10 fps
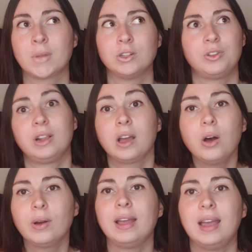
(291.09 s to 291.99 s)
So they're like,
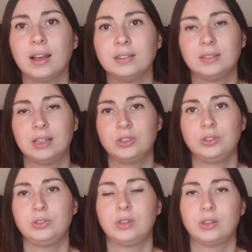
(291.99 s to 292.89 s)
oh, okay, yeah,
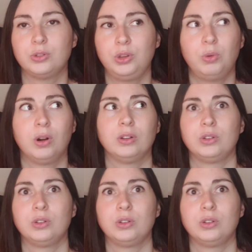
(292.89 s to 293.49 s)
that's who you are.